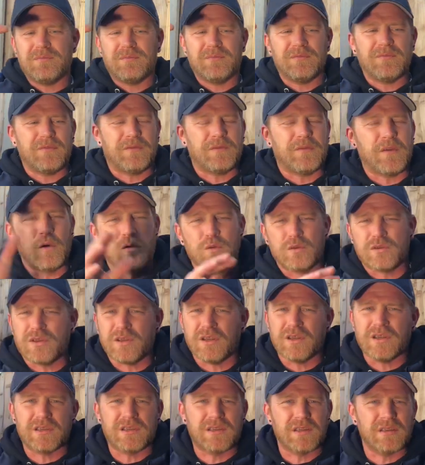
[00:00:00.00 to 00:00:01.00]

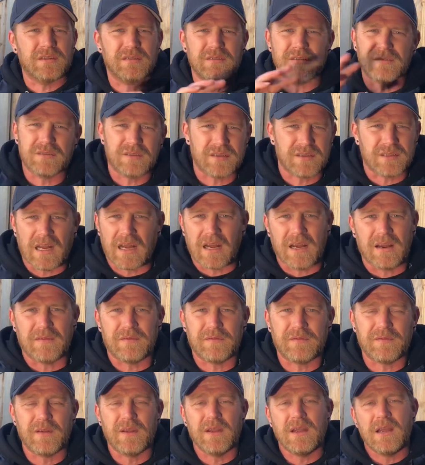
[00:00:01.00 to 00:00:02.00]
filters and
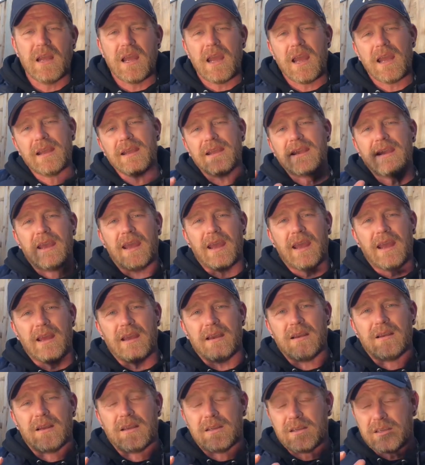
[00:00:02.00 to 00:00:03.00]
stuff and get
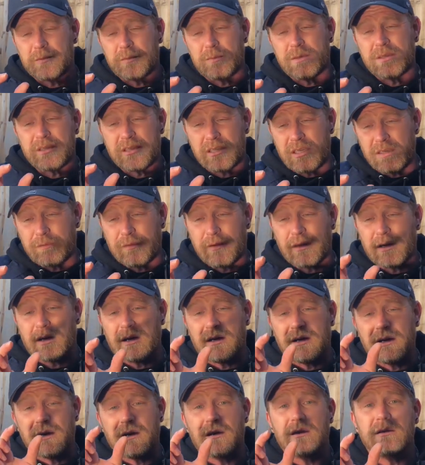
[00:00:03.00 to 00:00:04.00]
out and
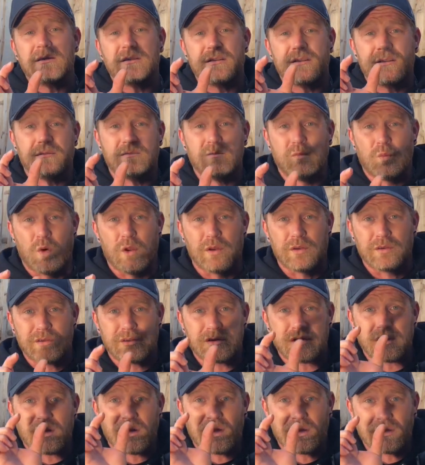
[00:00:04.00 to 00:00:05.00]
specifically
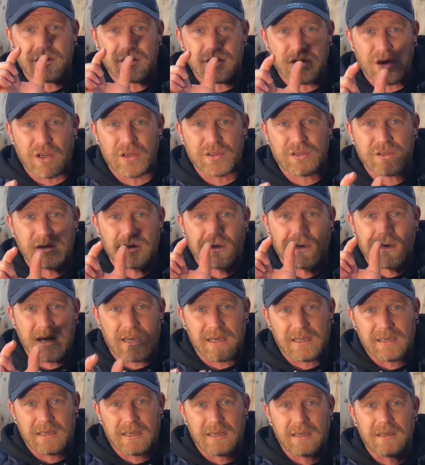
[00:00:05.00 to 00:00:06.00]
want a certain
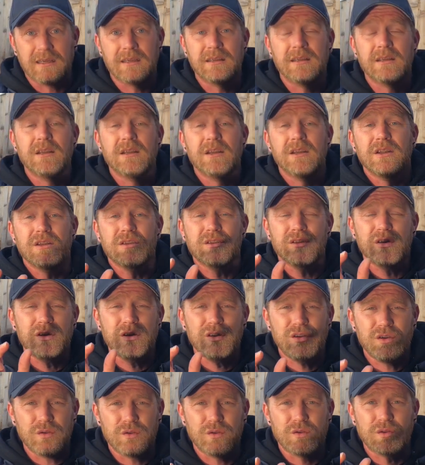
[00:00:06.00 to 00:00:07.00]
color to
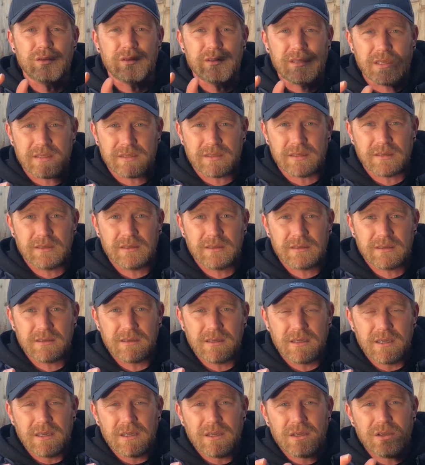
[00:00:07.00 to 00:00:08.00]
your distillate.
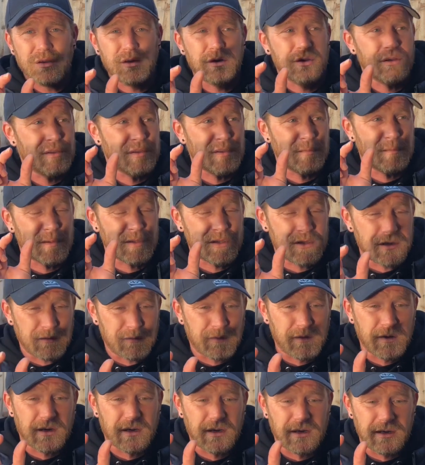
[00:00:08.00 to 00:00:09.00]
You can
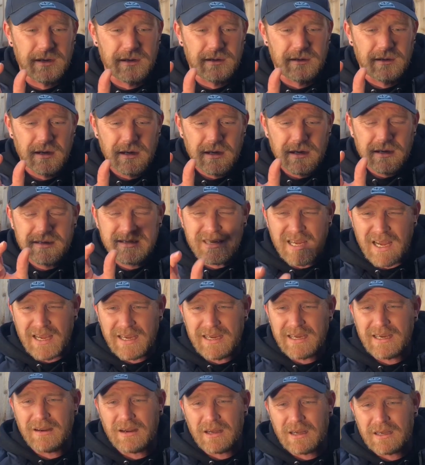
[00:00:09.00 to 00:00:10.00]
specifically
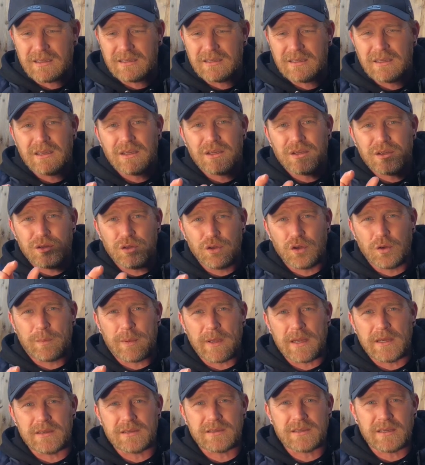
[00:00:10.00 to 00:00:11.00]
tailor your
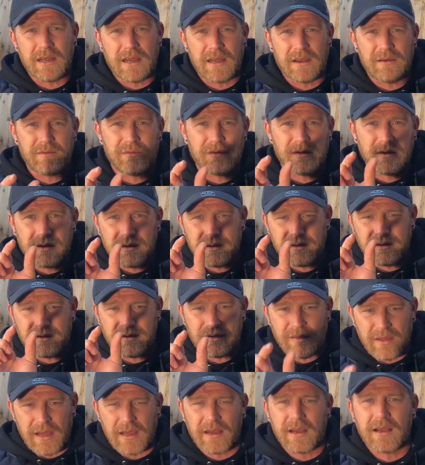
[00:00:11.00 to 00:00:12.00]
pens to have
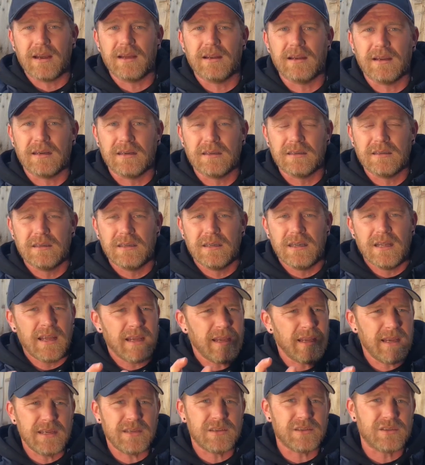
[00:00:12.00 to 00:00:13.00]
that color
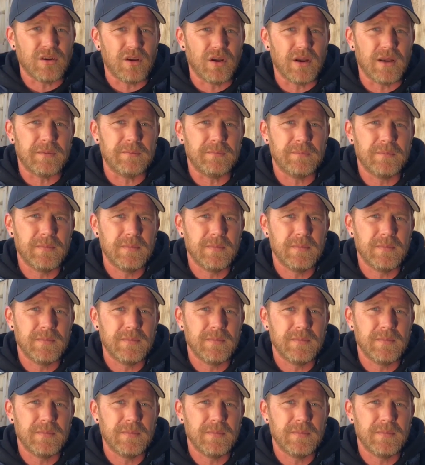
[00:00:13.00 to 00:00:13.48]
each time,